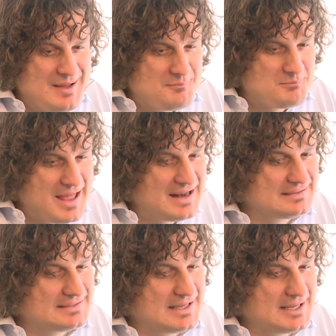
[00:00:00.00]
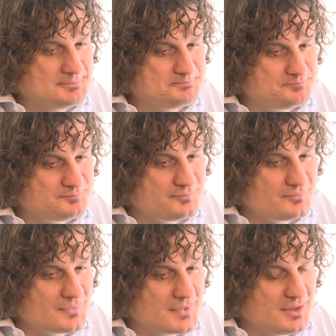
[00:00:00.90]
banner.
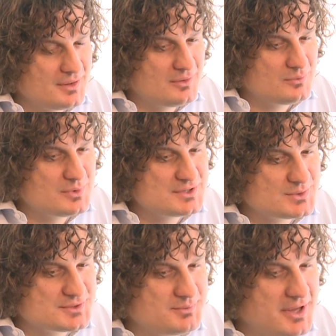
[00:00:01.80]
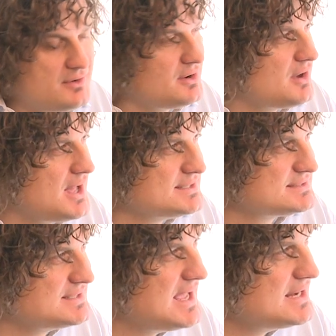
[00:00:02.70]
Resource metering, I
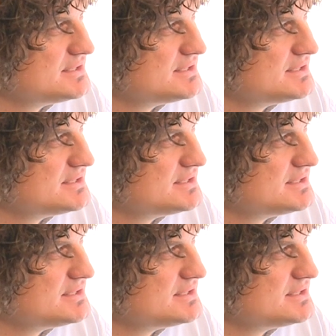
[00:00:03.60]
understand,